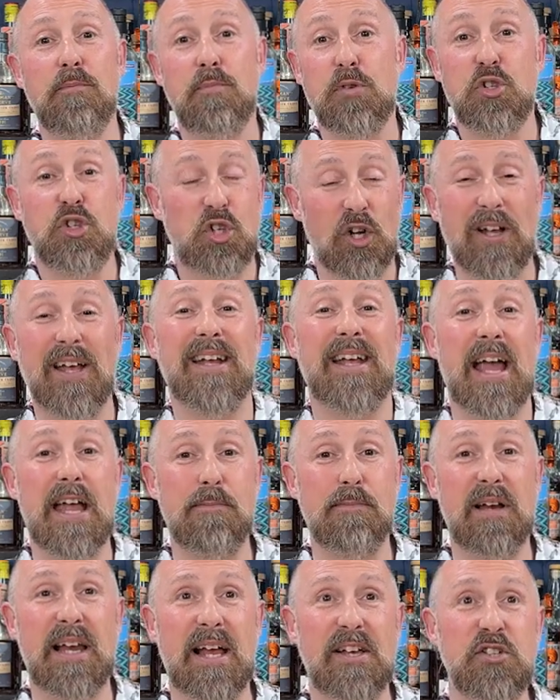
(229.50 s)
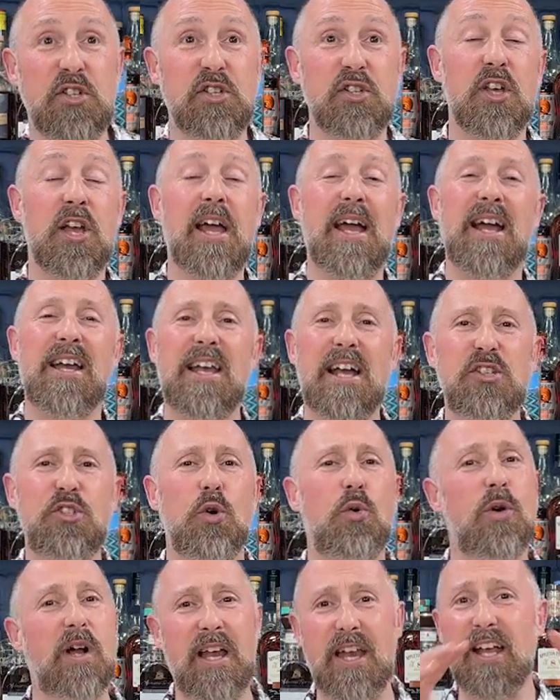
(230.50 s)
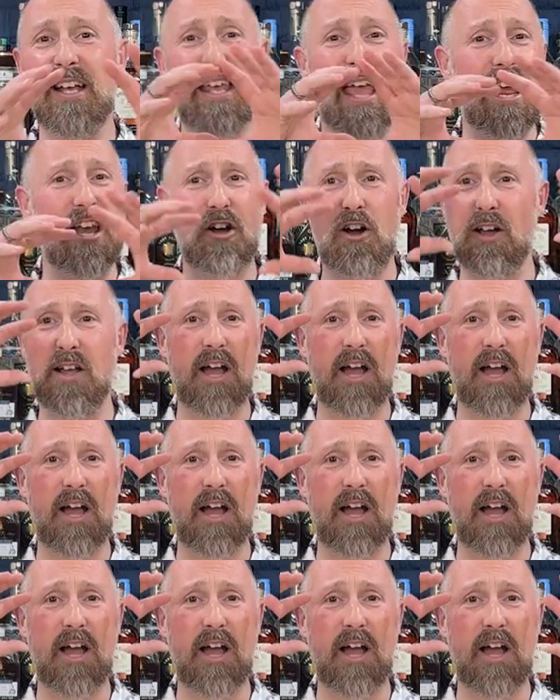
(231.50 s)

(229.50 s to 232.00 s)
sugar cane molasses. And that's all, and again,